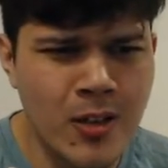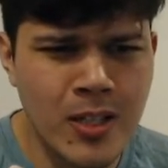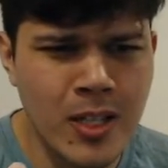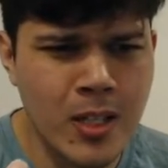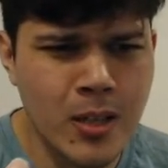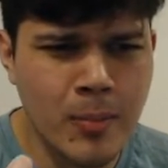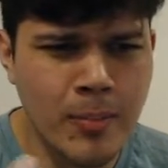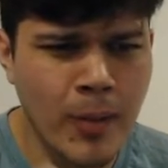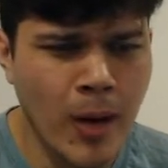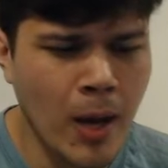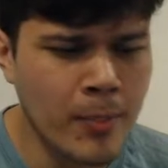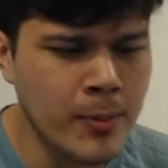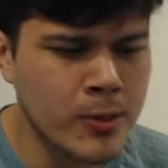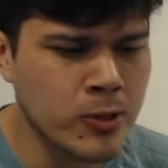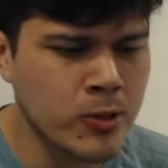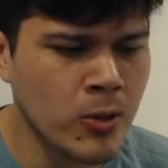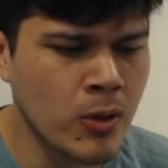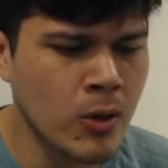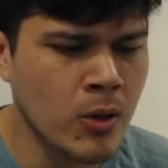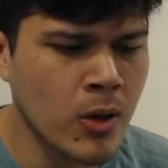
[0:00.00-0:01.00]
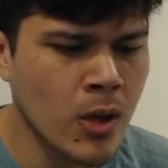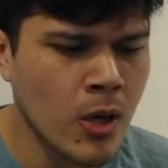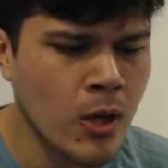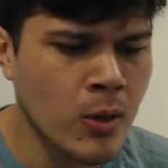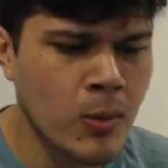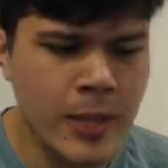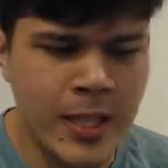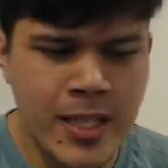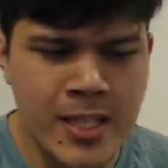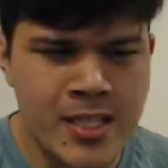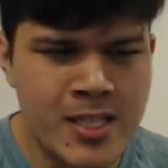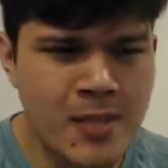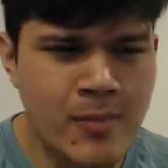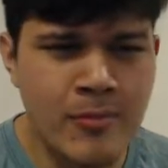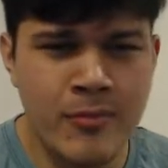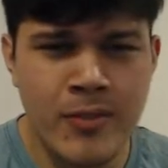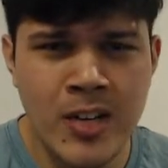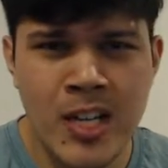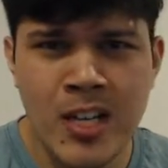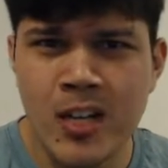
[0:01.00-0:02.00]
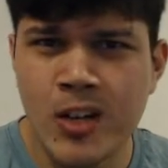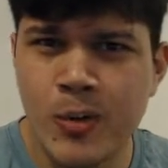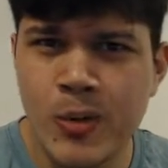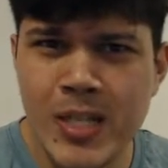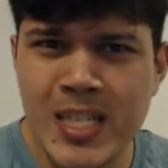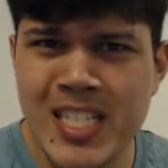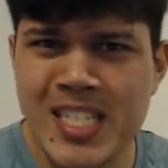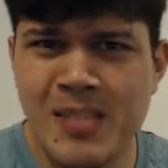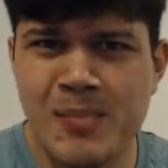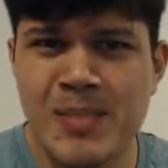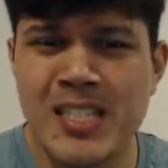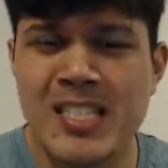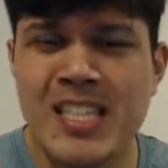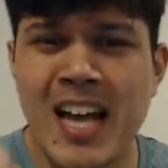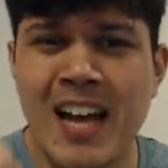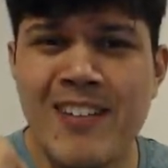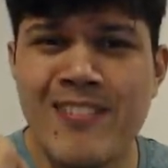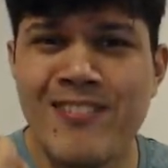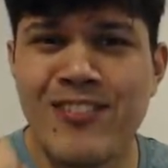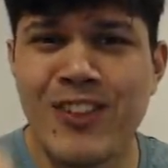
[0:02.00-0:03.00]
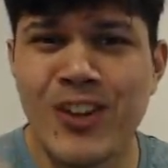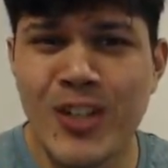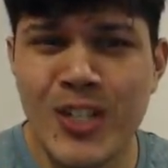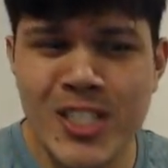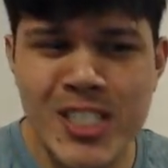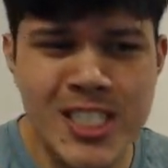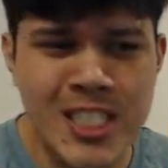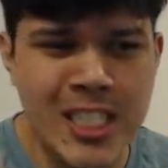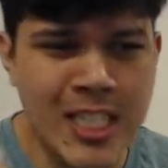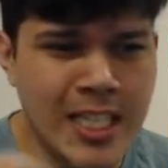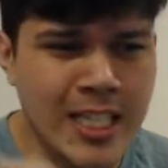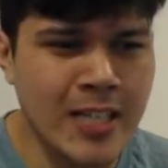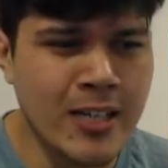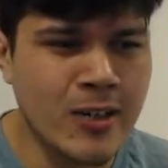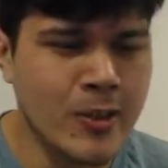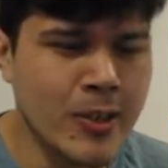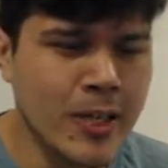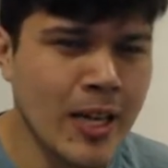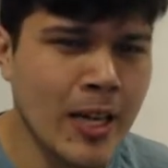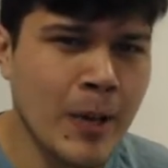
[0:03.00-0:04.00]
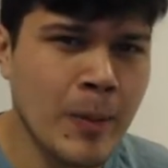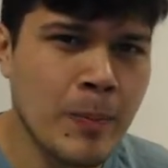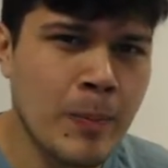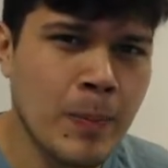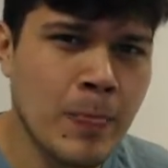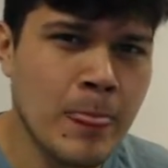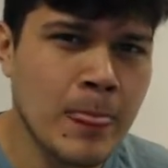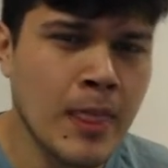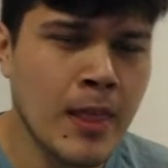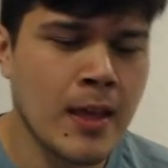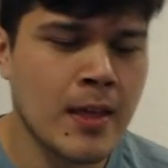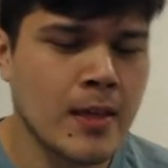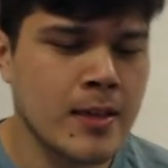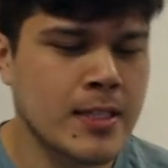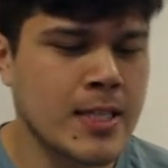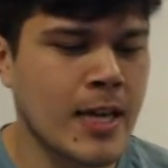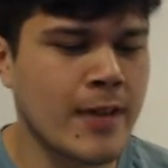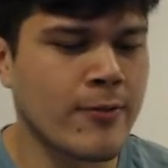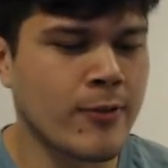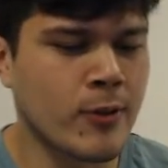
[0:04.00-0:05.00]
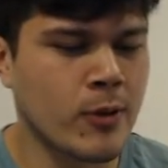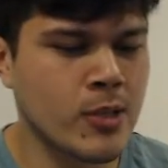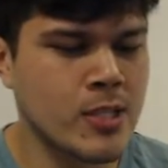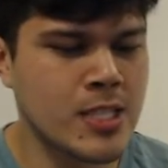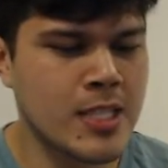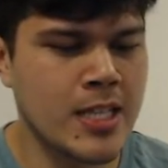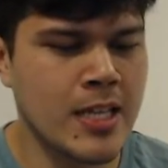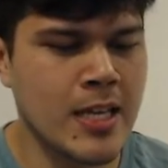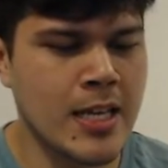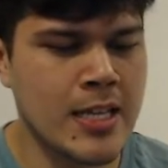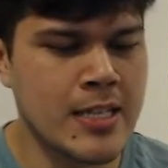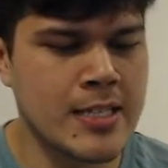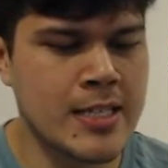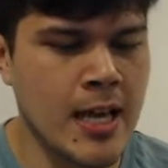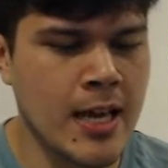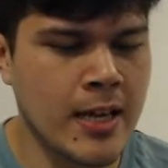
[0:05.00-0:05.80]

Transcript: it the Paw Patrol. We need some diversity here, okay? Diversity in deck